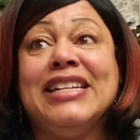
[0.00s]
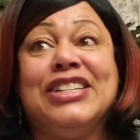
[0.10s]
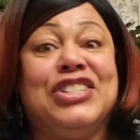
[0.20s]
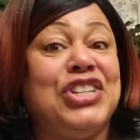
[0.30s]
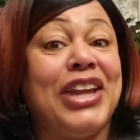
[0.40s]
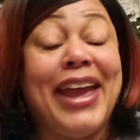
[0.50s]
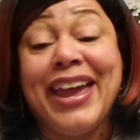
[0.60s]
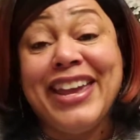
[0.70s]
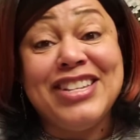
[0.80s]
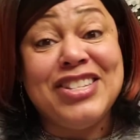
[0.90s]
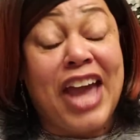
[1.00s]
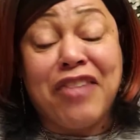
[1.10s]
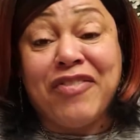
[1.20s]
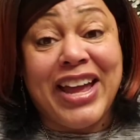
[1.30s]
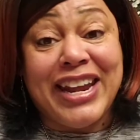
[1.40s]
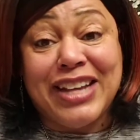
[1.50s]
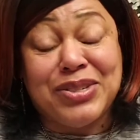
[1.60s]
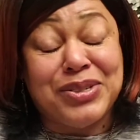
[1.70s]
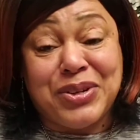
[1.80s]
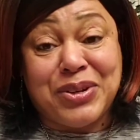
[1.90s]
to change our
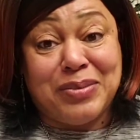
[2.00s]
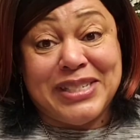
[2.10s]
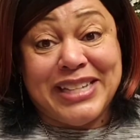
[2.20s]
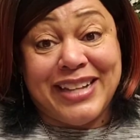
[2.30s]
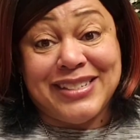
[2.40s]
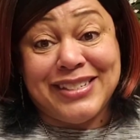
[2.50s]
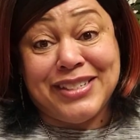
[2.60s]
financial circumstances